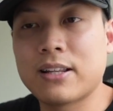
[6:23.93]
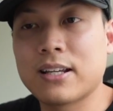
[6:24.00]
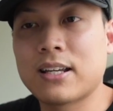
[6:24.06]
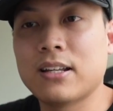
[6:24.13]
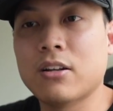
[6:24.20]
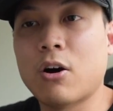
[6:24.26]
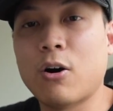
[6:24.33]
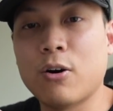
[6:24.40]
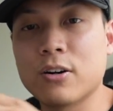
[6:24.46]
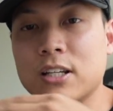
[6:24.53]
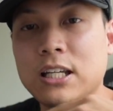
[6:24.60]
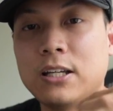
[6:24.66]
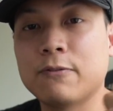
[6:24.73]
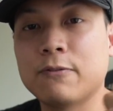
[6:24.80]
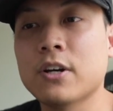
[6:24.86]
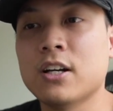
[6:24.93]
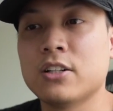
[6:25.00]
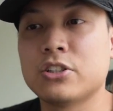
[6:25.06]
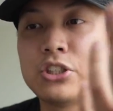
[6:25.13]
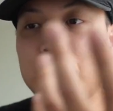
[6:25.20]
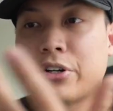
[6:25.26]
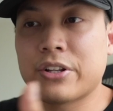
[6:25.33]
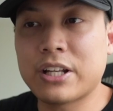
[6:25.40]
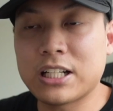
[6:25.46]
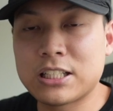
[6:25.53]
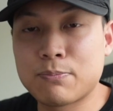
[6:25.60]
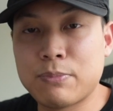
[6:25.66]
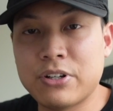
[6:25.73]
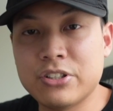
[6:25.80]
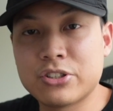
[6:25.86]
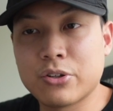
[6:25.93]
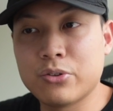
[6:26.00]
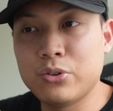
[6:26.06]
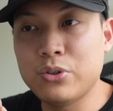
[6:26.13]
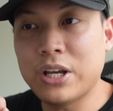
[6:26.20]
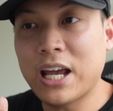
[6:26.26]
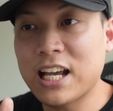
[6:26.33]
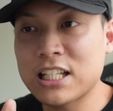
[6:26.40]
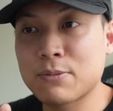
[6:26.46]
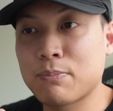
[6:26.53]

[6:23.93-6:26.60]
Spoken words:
They can all share their experience on UX,